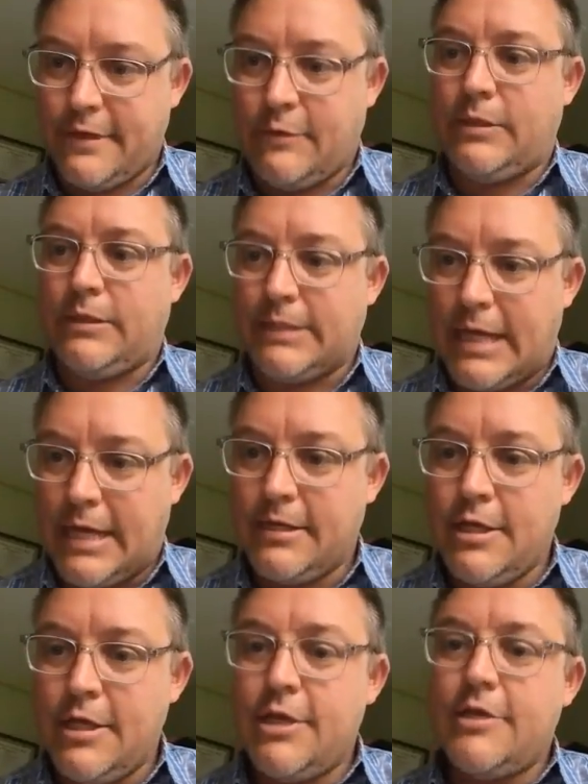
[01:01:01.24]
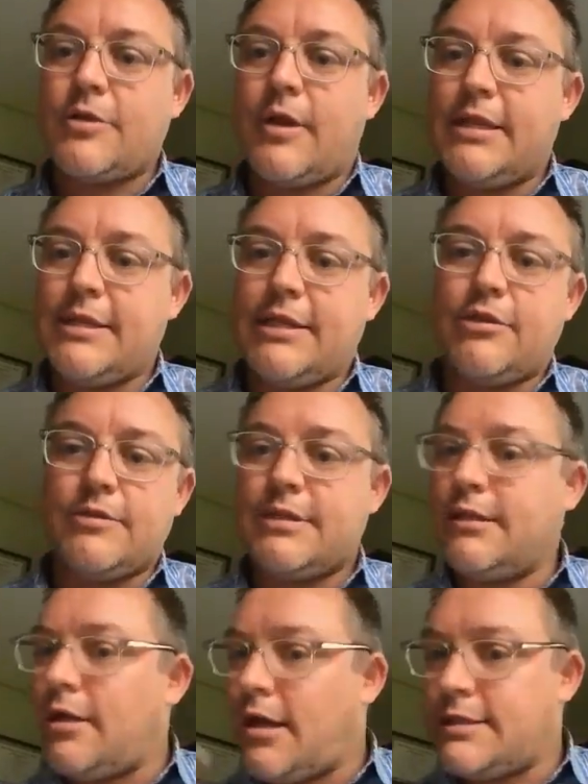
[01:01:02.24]
It will not. So I think you'll
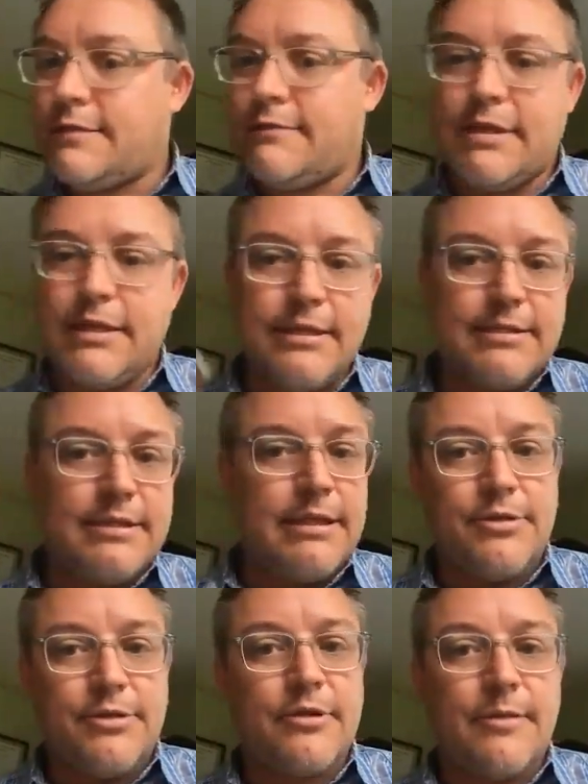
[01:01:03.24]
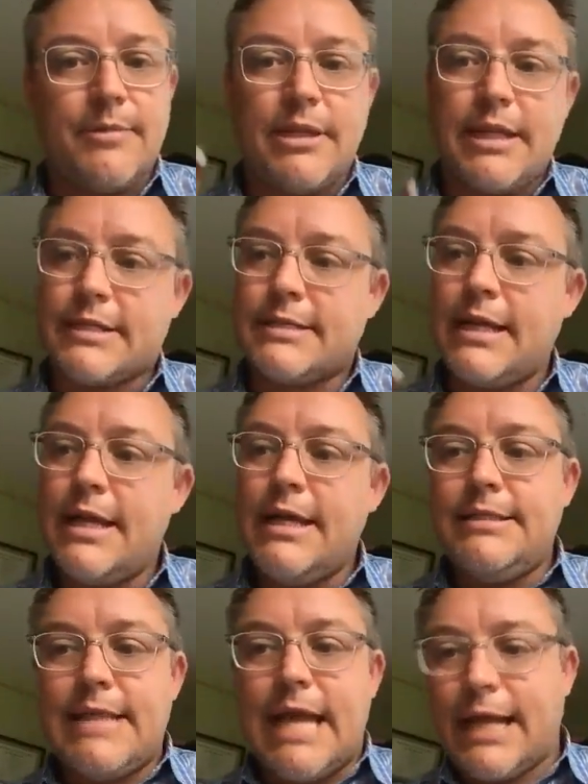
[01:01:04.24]
see lots of things in the interim in the next
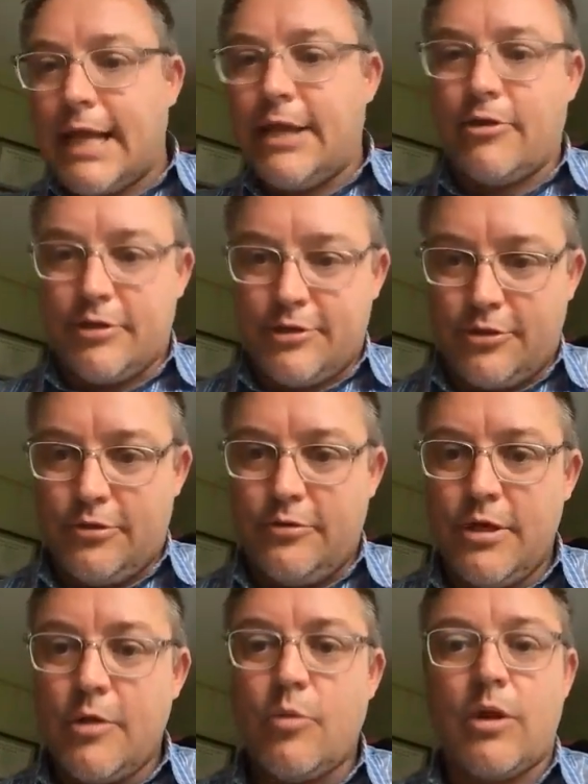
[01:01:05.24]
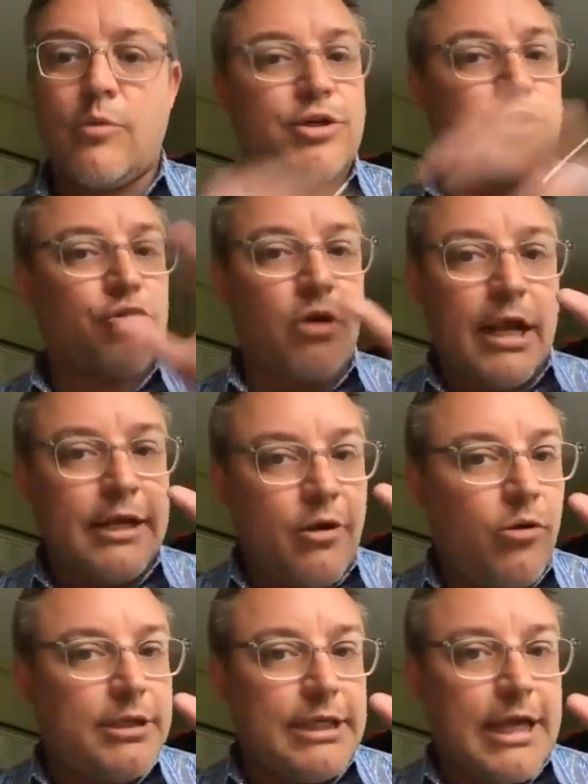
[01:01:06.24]
decade or two where we're trying to
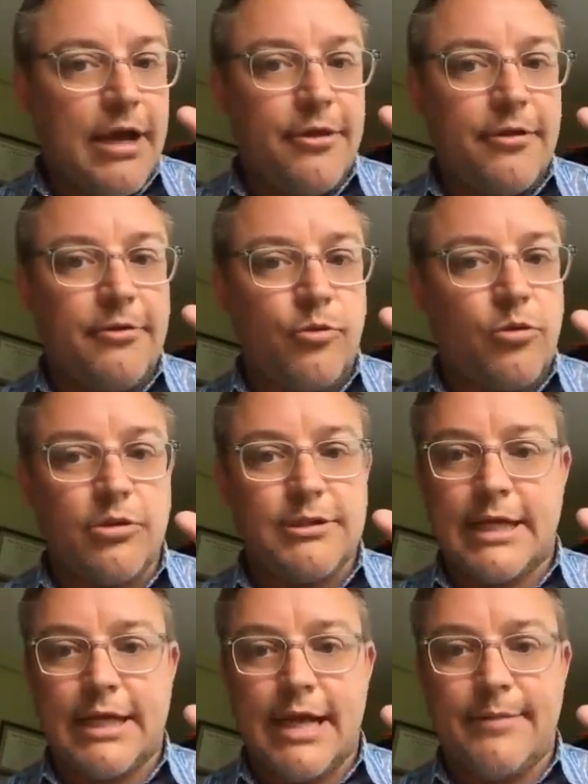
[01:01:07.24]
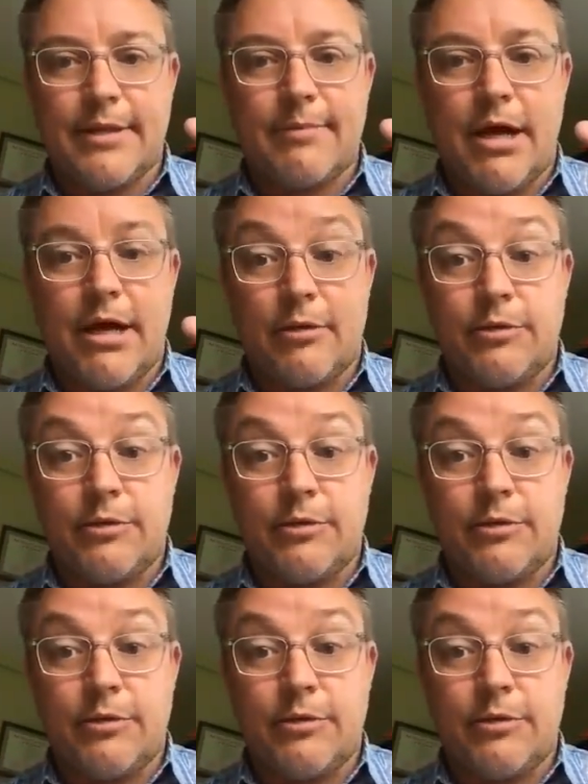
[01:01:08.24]
hold together the world's economic model,